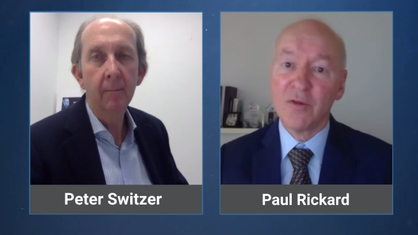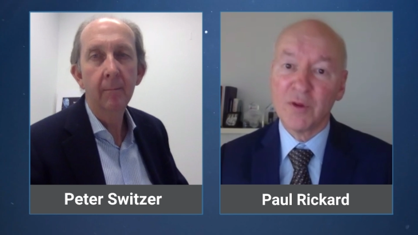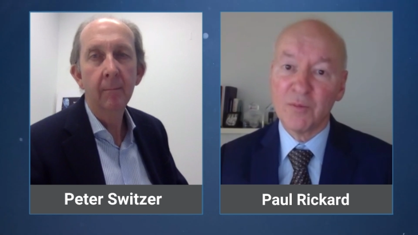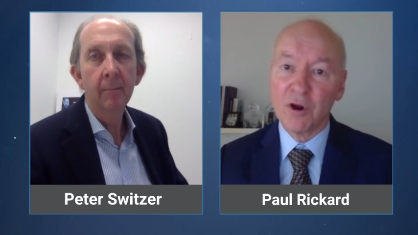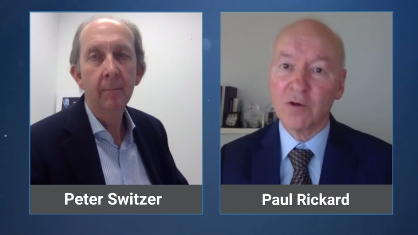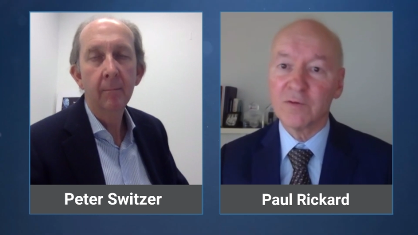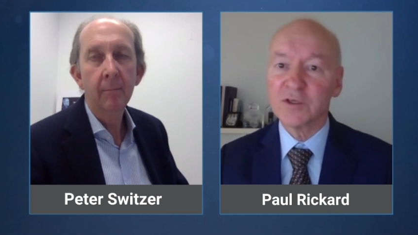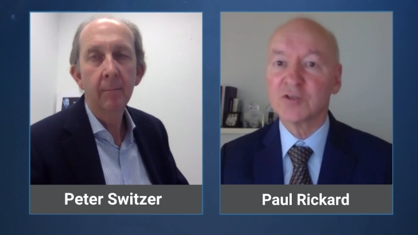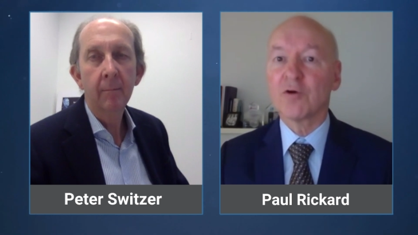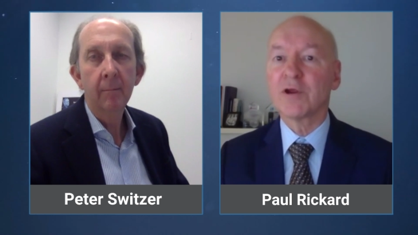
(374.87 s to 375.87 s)
Speaker 1: the moral of the
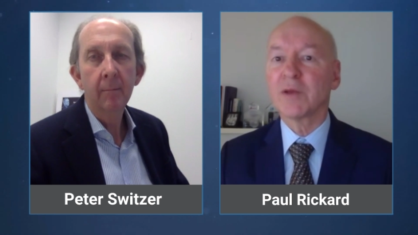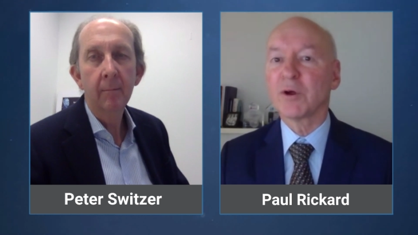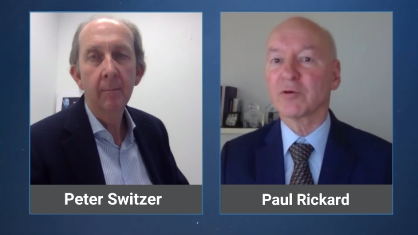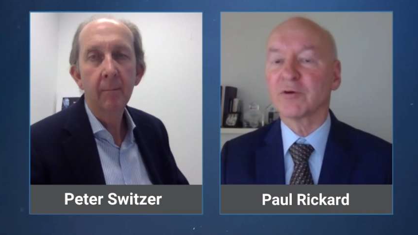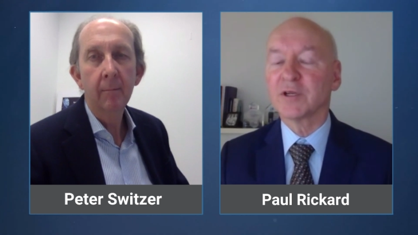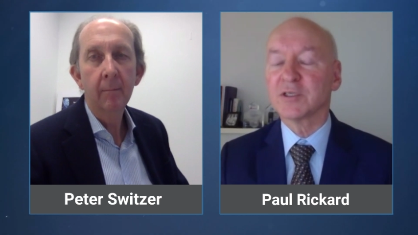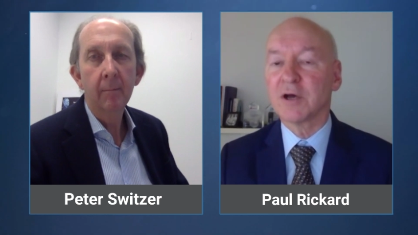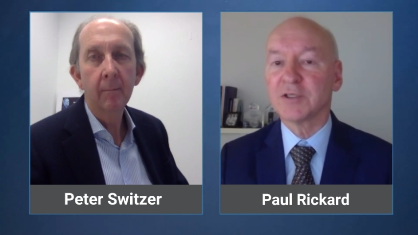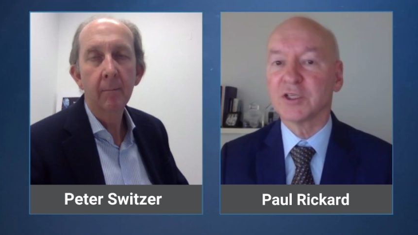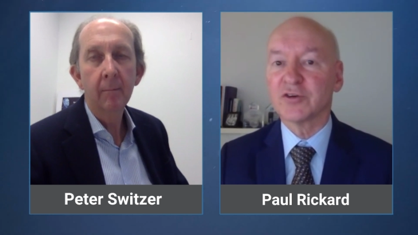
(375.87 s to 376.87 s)
story, I'm not
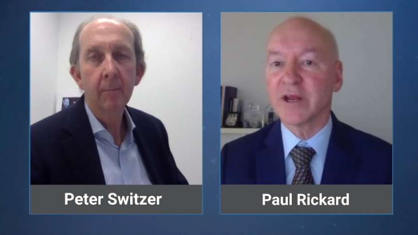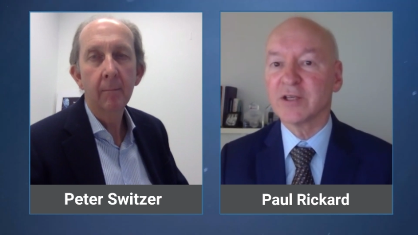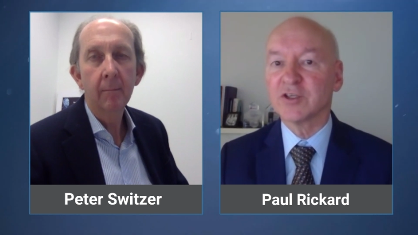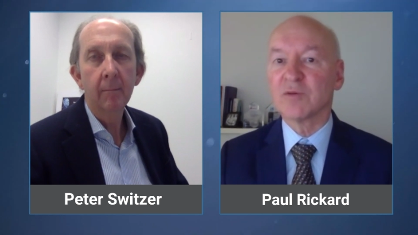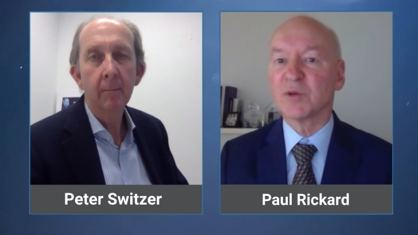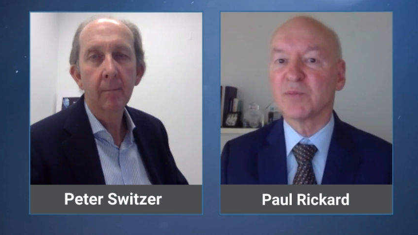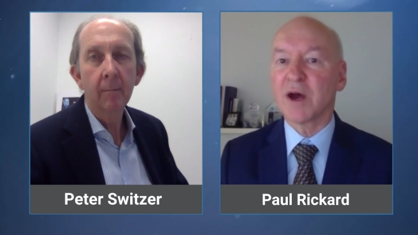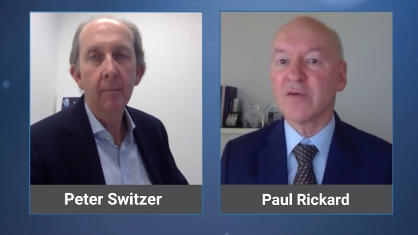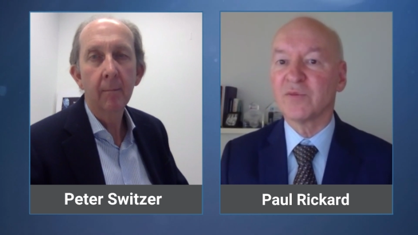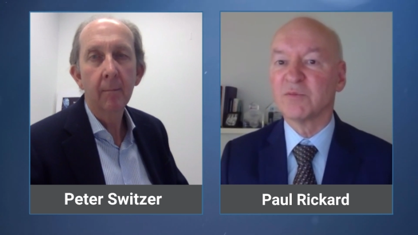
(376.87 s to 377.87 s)
criticizing Transurban
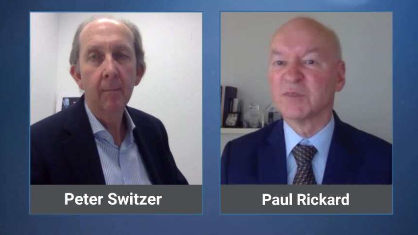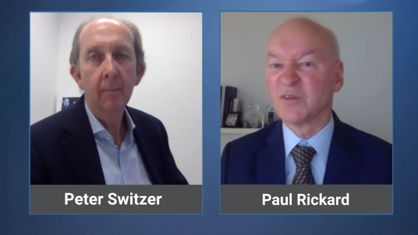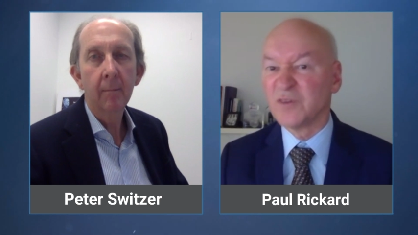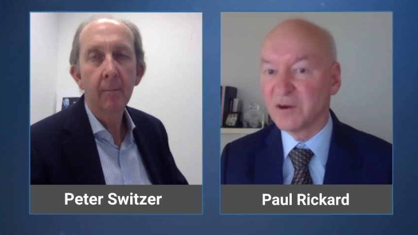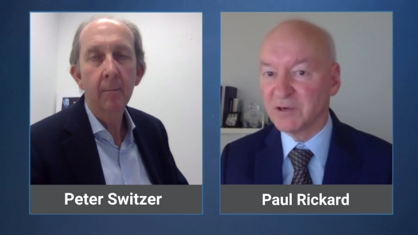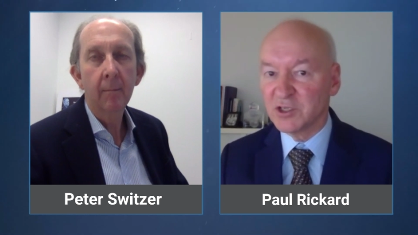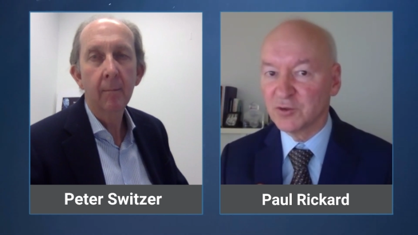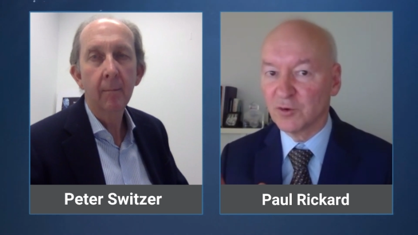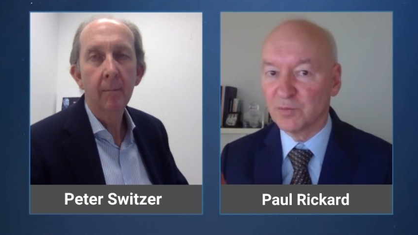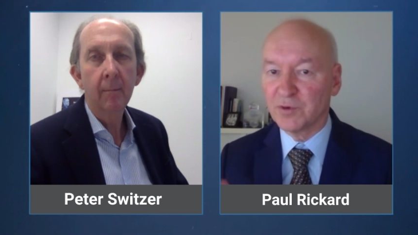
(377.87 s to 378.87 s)
apart from it was a very
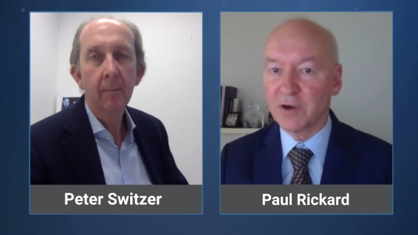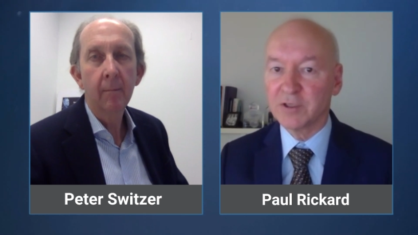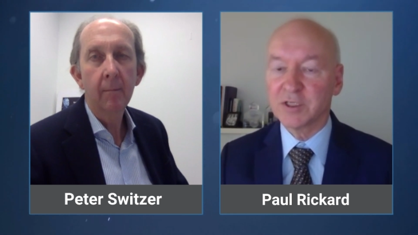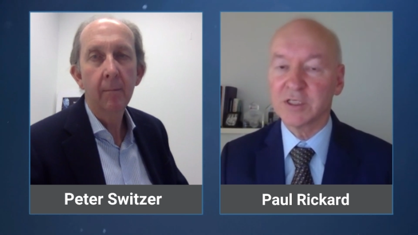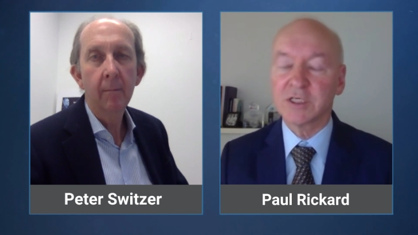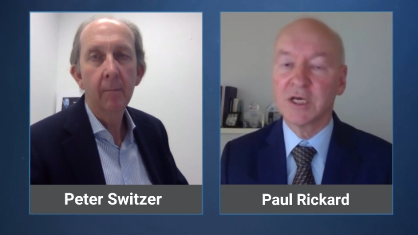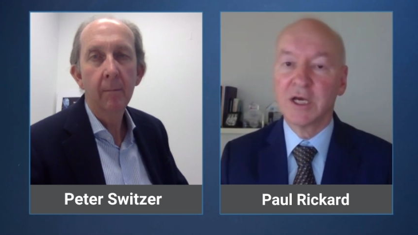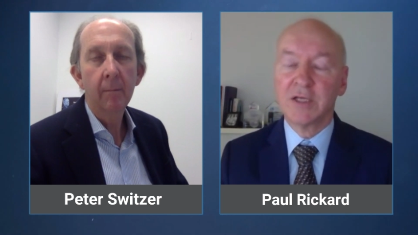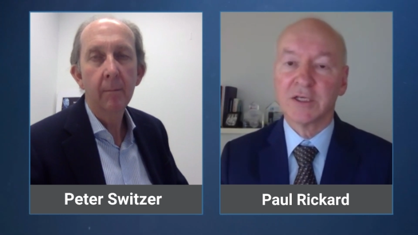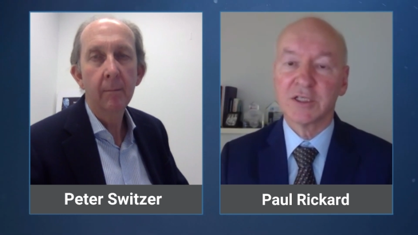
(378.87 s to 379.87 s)
short process
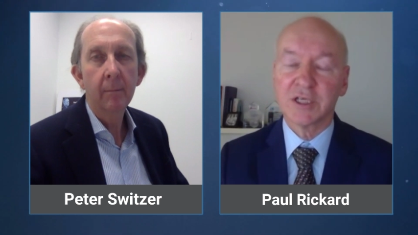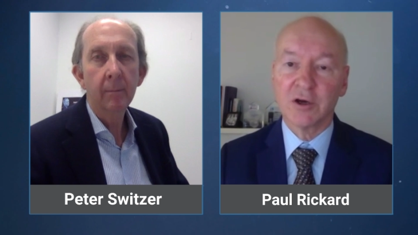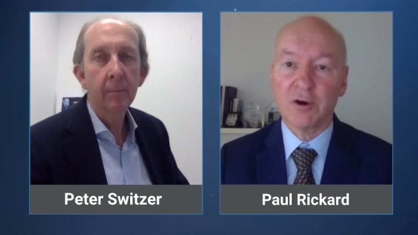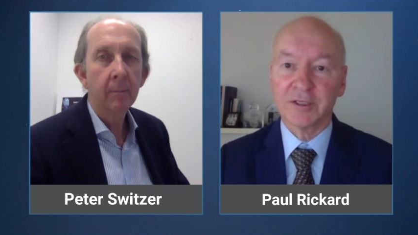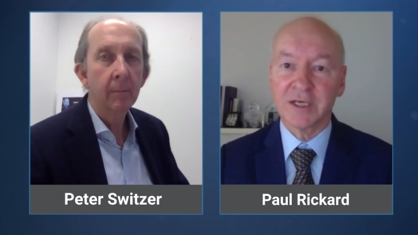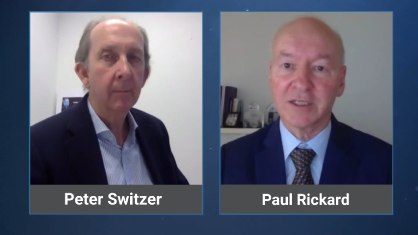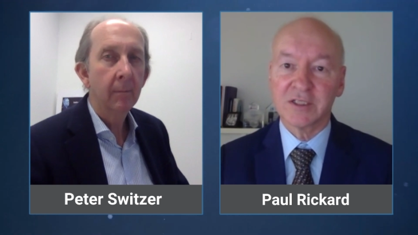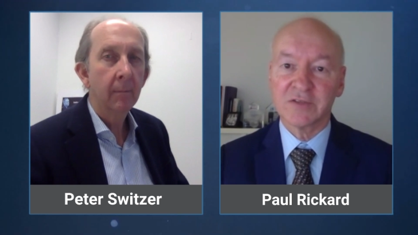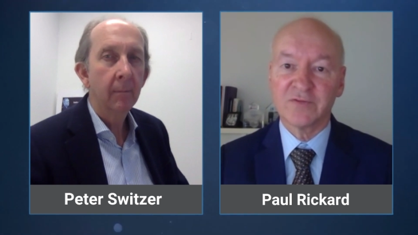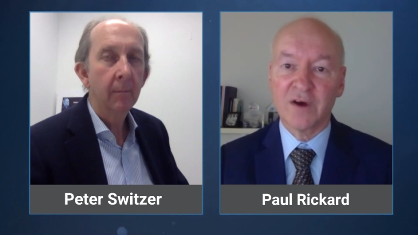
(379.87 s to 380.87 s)
that shareholders had to
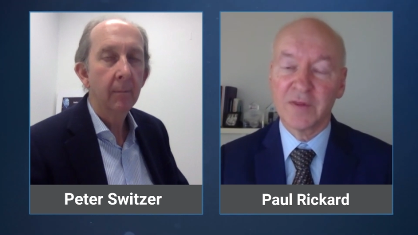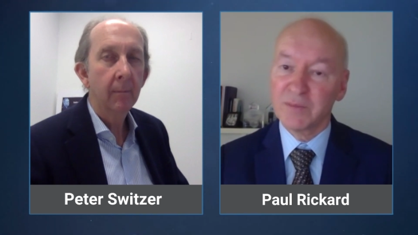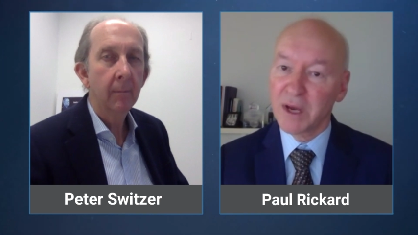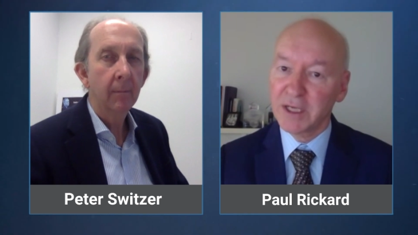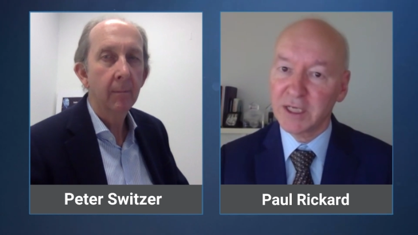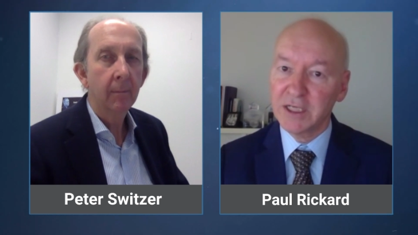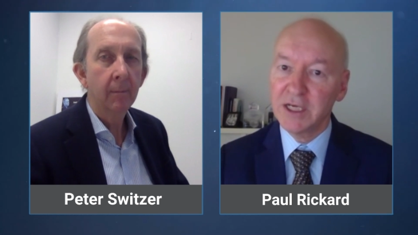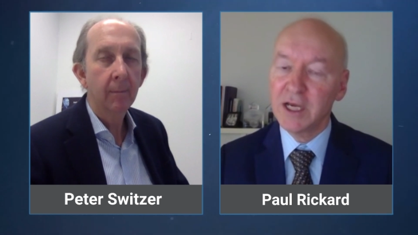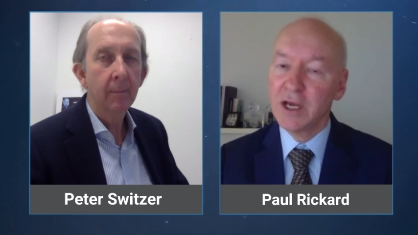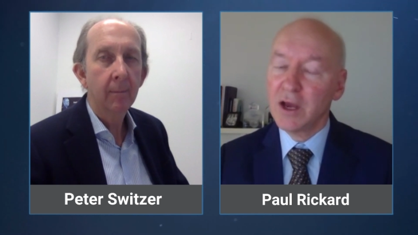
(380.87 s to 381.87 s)
find the money in.